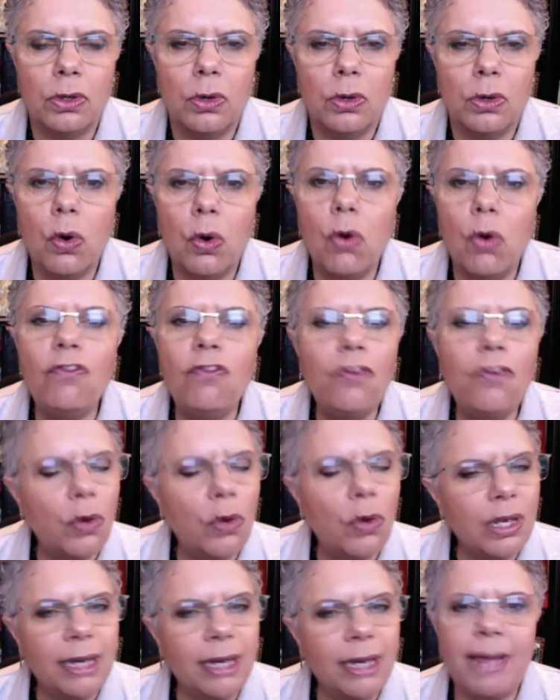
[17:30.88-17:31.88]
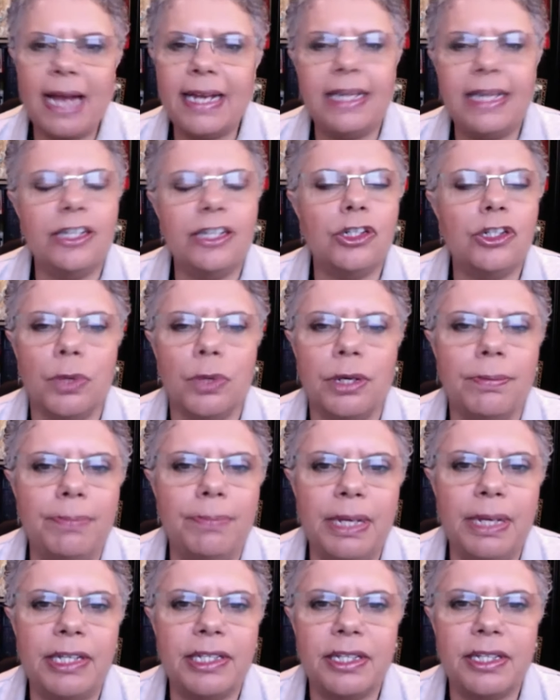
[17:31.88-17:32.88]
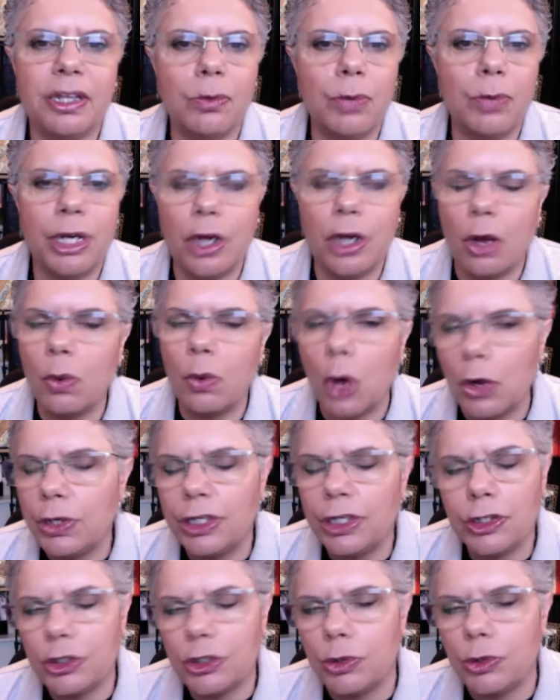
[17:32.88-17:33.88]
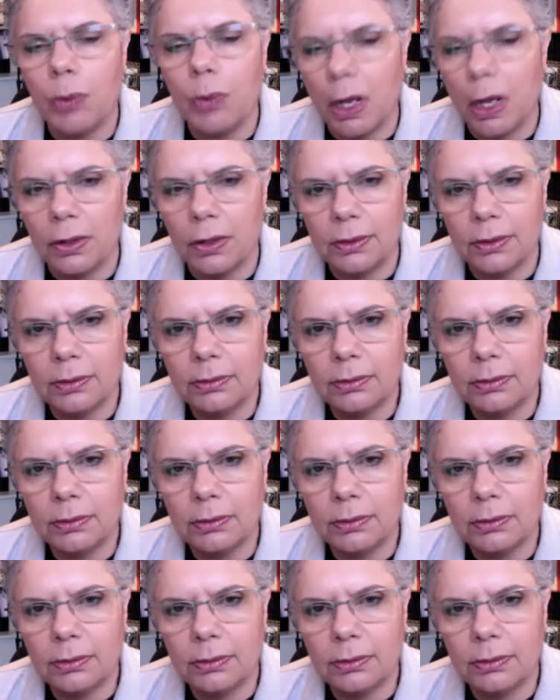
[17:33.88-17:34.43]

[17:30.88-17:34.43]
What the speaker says: or falling back into an abyss that we know only too well.